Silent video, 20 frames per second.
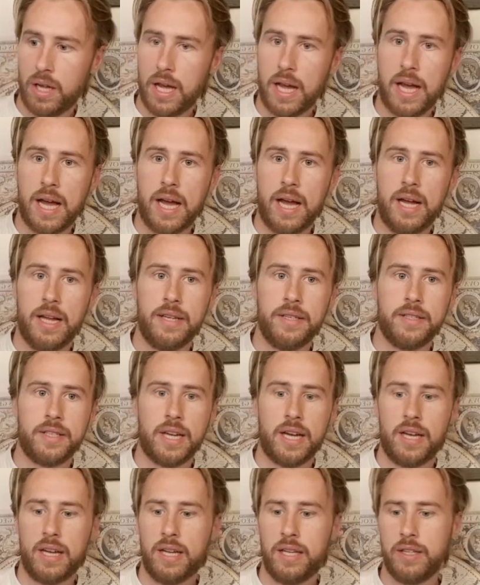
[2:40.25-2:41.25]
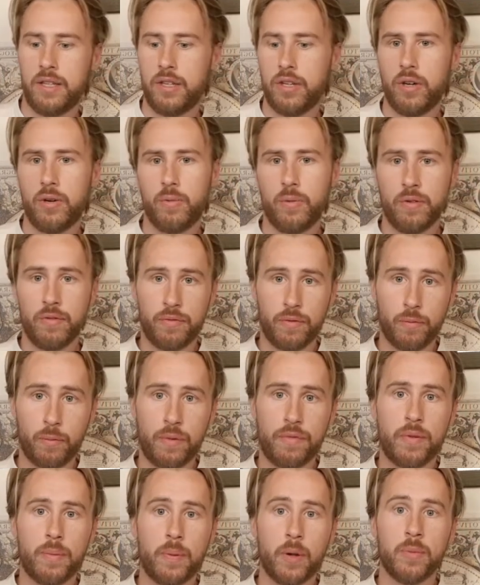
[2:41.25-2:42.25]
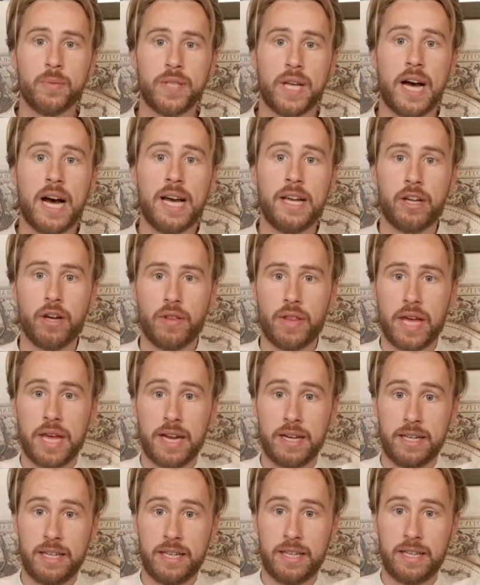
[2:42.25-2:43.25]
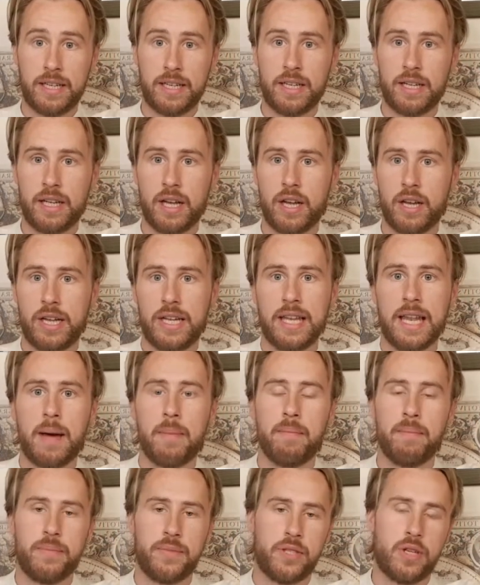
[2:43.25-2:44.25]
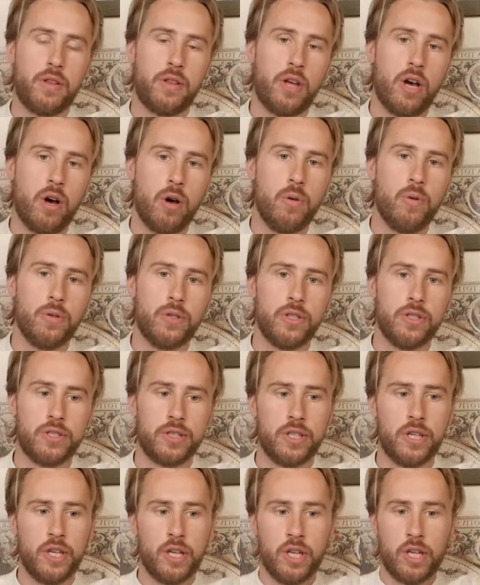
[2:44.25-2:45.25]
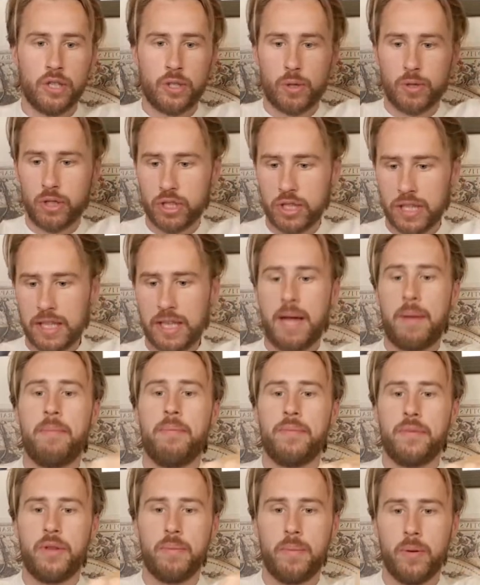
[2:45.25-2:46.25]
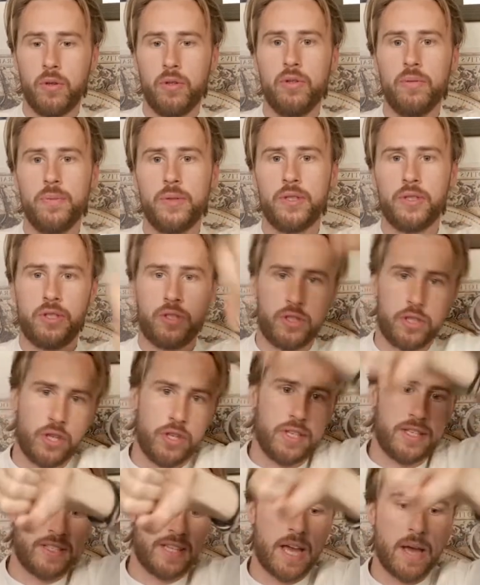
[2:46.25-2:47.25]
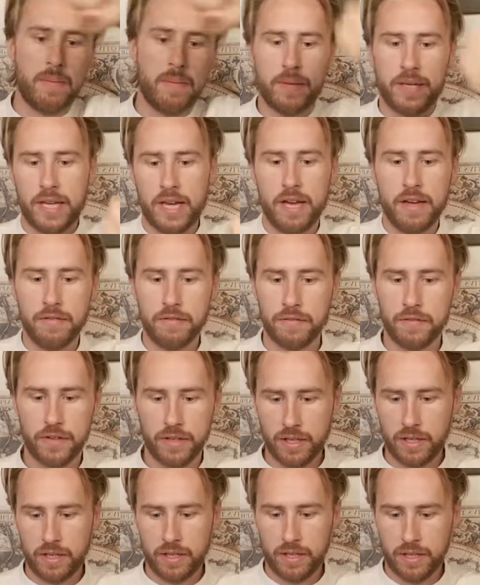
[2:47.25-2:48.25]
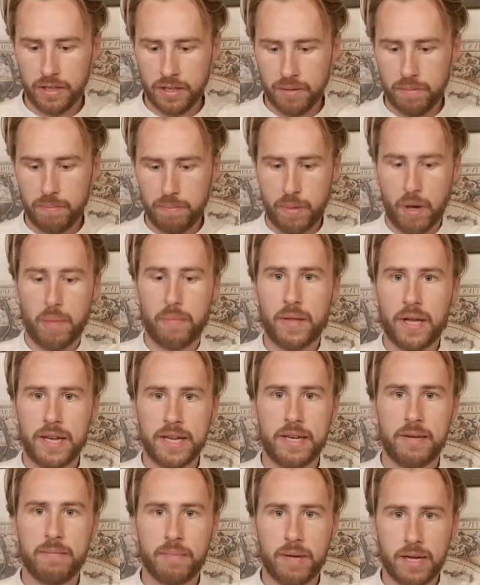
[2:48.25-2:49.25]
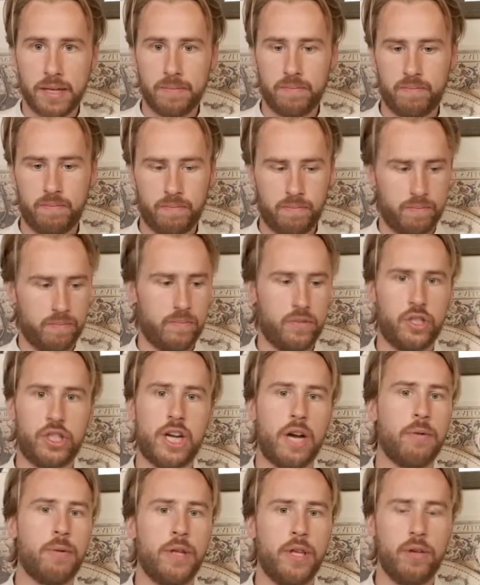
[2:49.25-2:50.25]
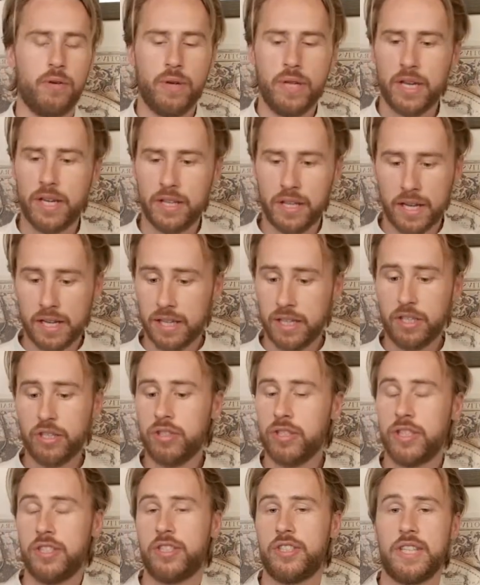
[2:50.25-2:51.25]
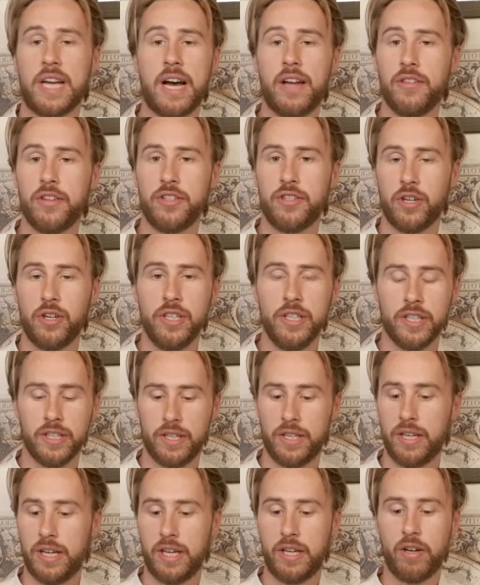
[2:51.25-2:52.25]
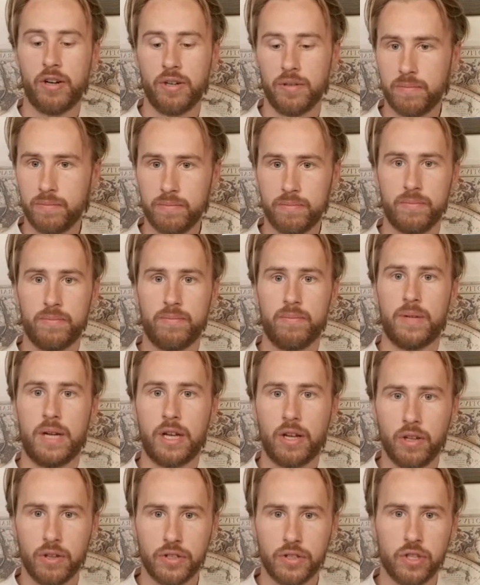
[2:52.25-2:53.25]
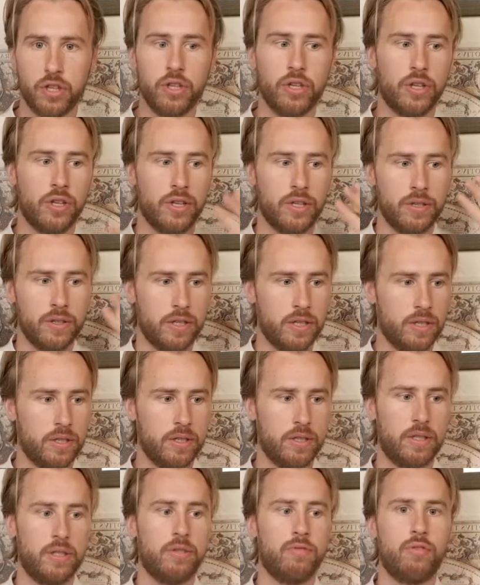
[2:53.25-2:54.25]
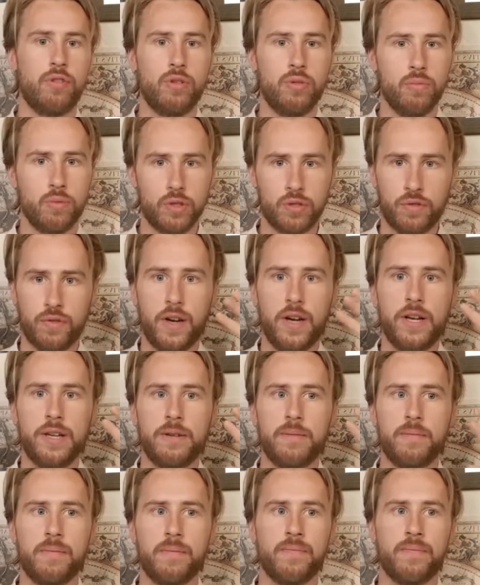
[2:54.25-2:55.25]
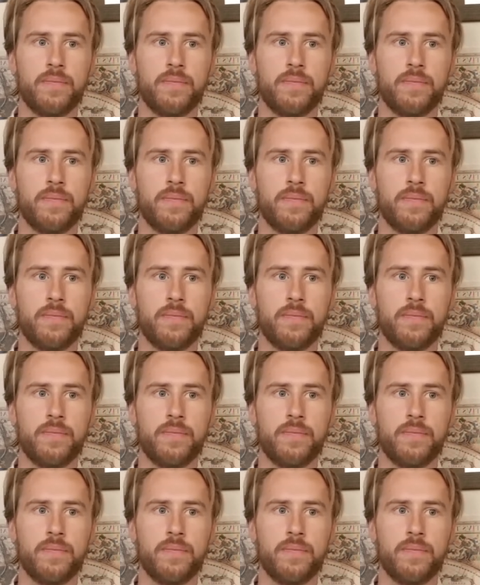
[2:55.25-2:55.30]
and with the bulbs that I got there, clamps on the holders. So I just clamped the bulbs to this MDF, popped that in my shower unit, and I literally just sat on the toilet, and I got the sauna. The room was fine.